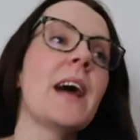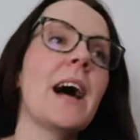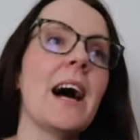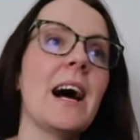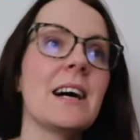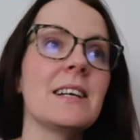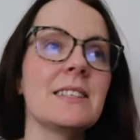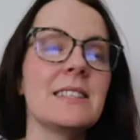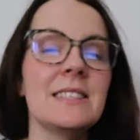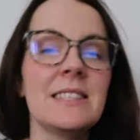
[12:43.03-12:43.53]

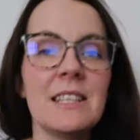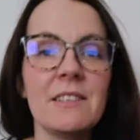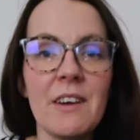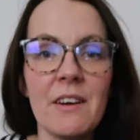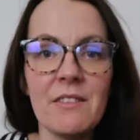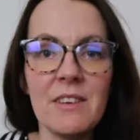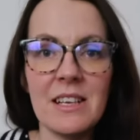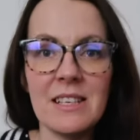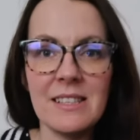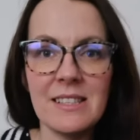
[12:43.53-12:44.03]
And instead of
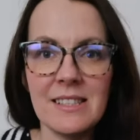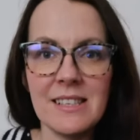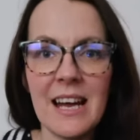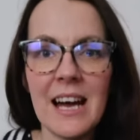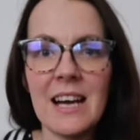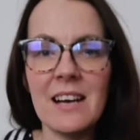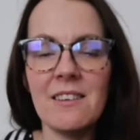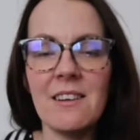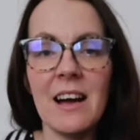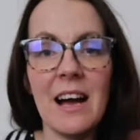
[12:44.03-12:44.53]
having it as a
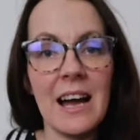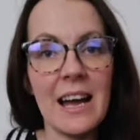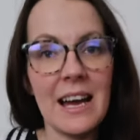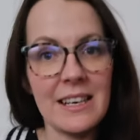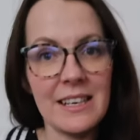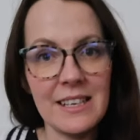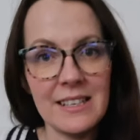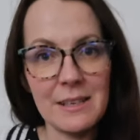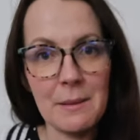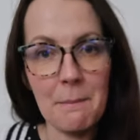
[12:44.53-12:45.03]
starter, I
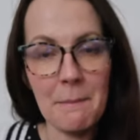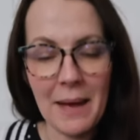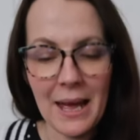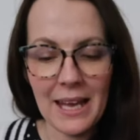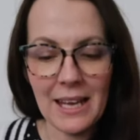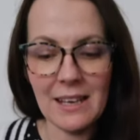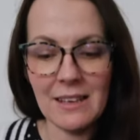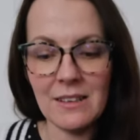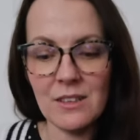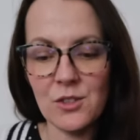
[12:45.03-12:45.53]
had it as a
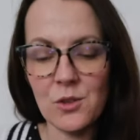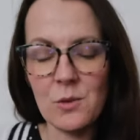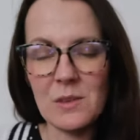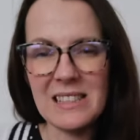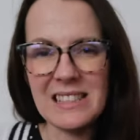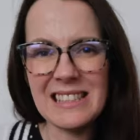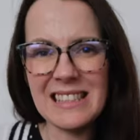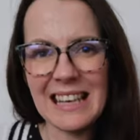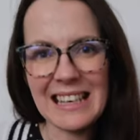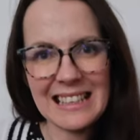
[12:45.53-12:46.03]
main, so
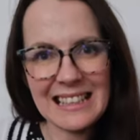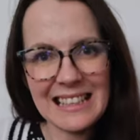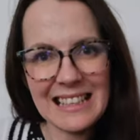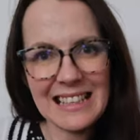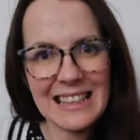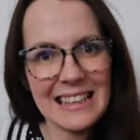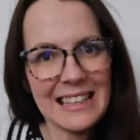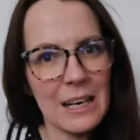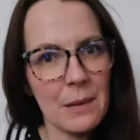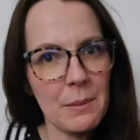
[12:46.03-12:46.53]
it's slightly
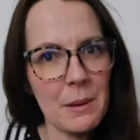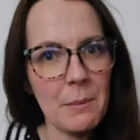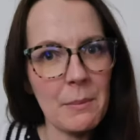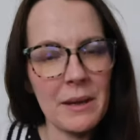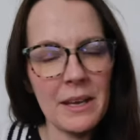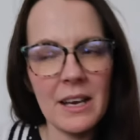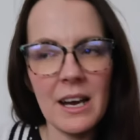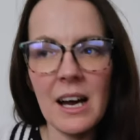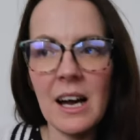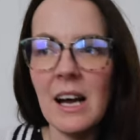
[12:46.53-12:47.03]
a little bit
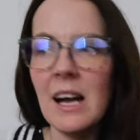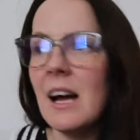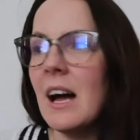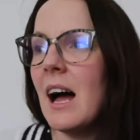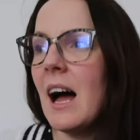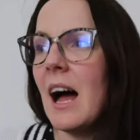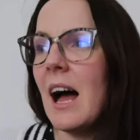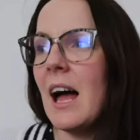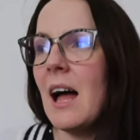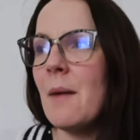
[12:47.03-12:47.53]
bigger.
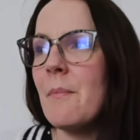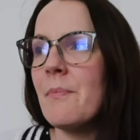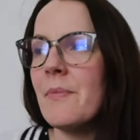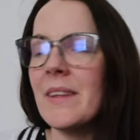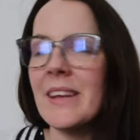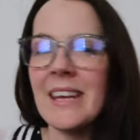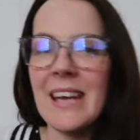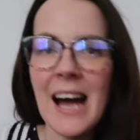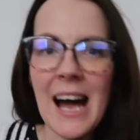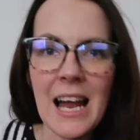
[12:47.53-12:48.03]

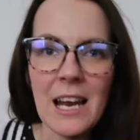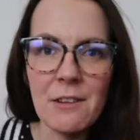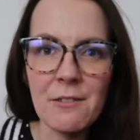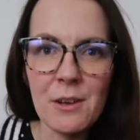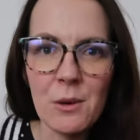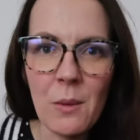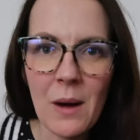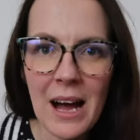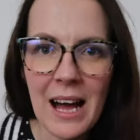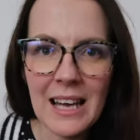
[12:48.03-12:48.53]

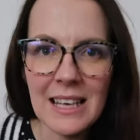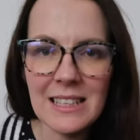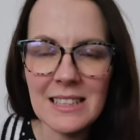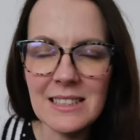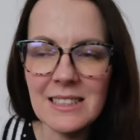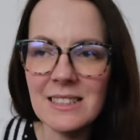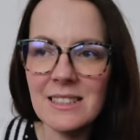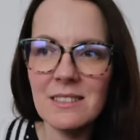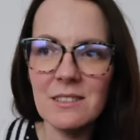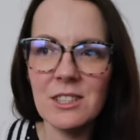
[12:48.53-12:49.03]

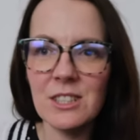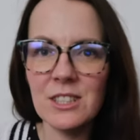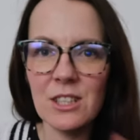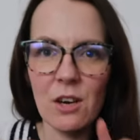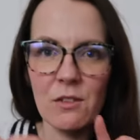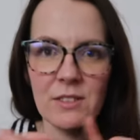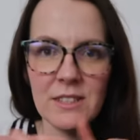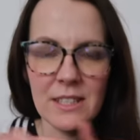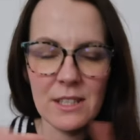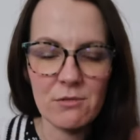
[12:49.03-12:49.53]
Calorie-wise, because
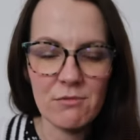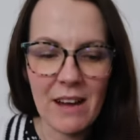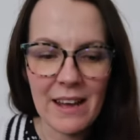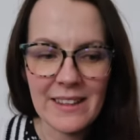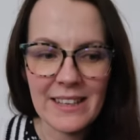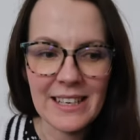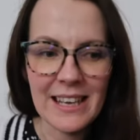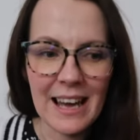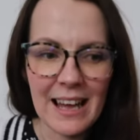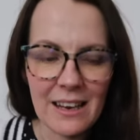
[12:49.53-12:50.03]
obviously they
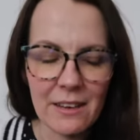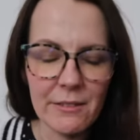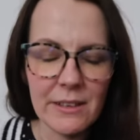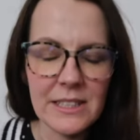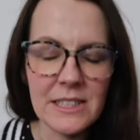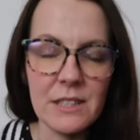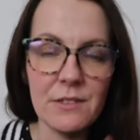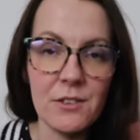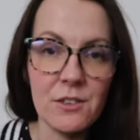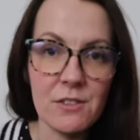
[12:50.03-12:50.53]
write the
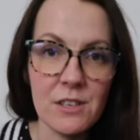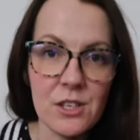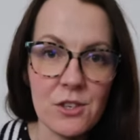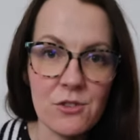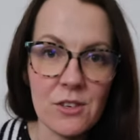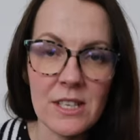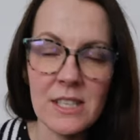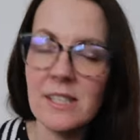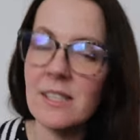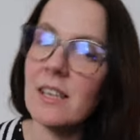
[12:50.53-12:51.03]
calories if you're
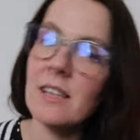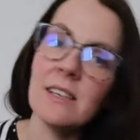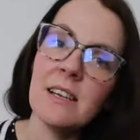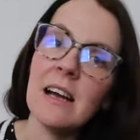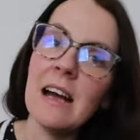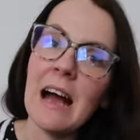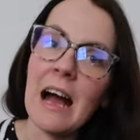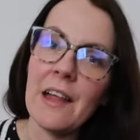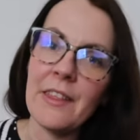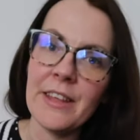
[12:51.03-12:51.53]
interested,
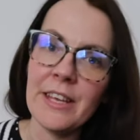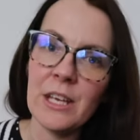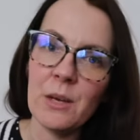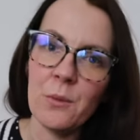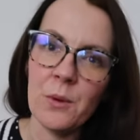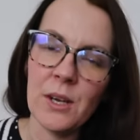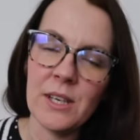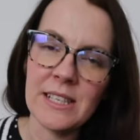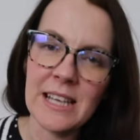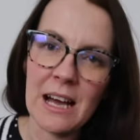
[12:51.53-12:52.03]
I think it
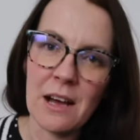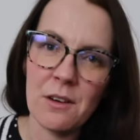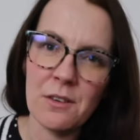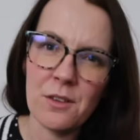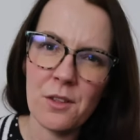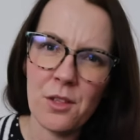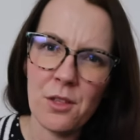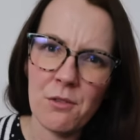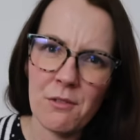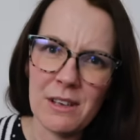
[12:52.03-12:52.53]
worked out
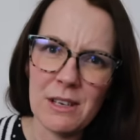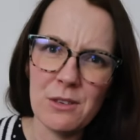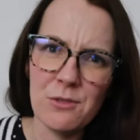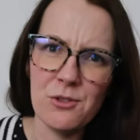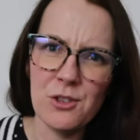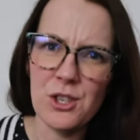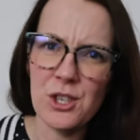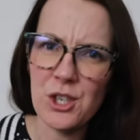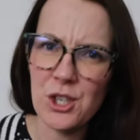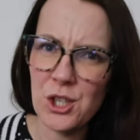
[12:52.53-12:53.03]
at
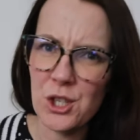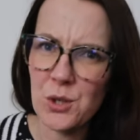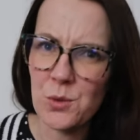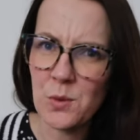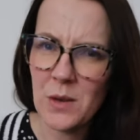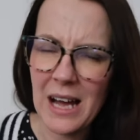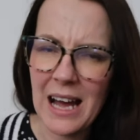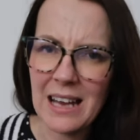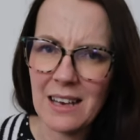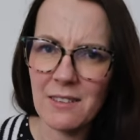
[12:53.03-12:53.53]
302
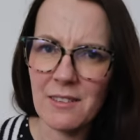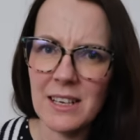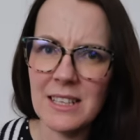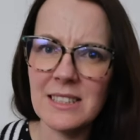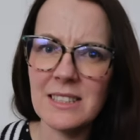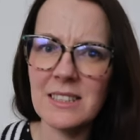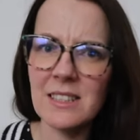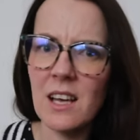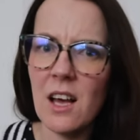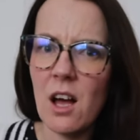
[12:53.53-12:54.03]

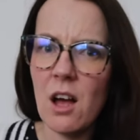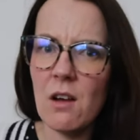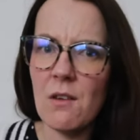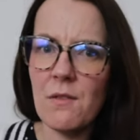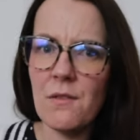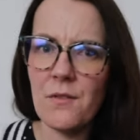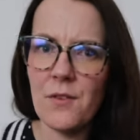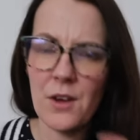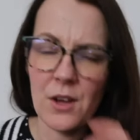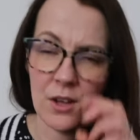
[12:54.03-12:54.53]
calories
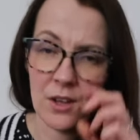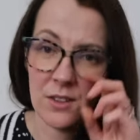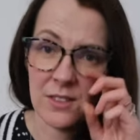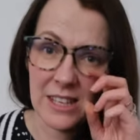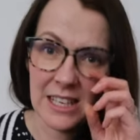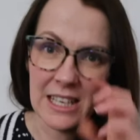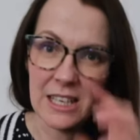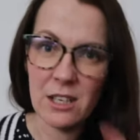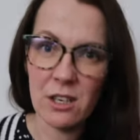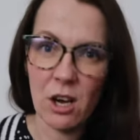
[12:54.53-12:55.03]
for
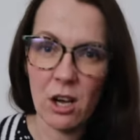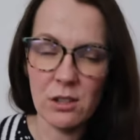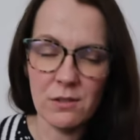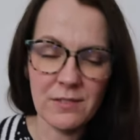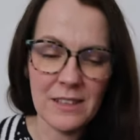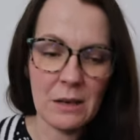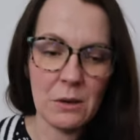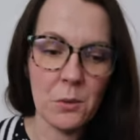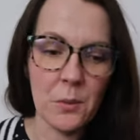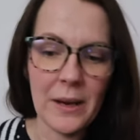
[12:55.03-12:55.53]
the
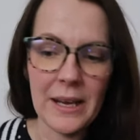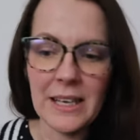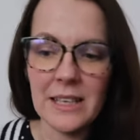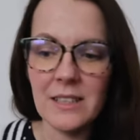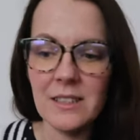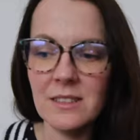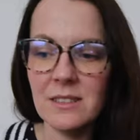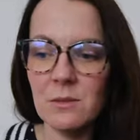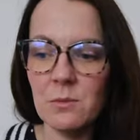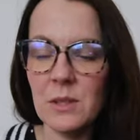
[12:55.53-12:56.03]
cauliflower
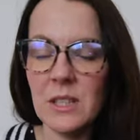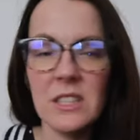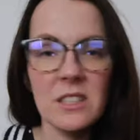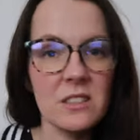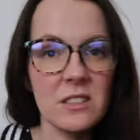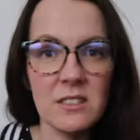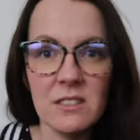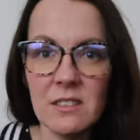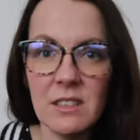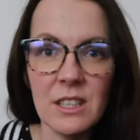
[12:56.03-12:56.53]
wings,
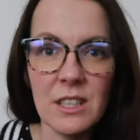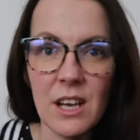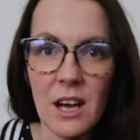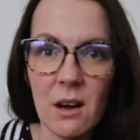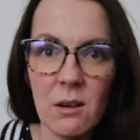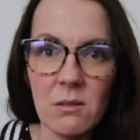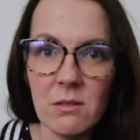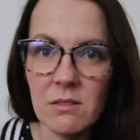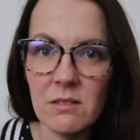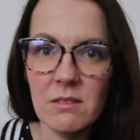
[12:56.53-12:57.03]
which, you
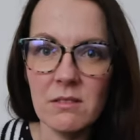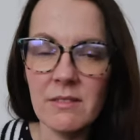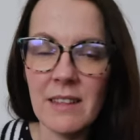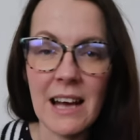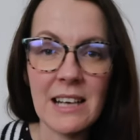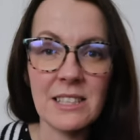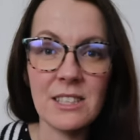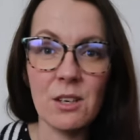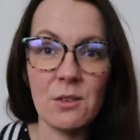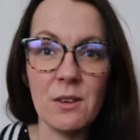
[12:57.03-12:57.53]
know,
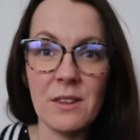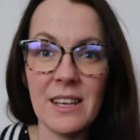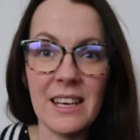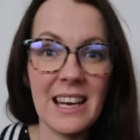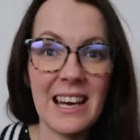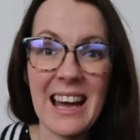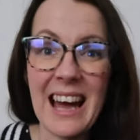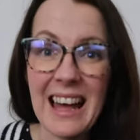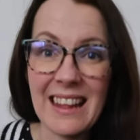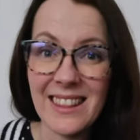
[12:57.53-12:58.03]
that's the only
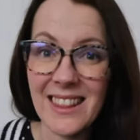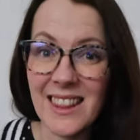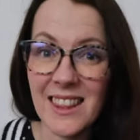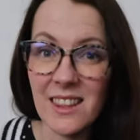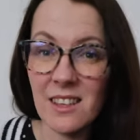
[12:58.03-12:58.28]
thing I had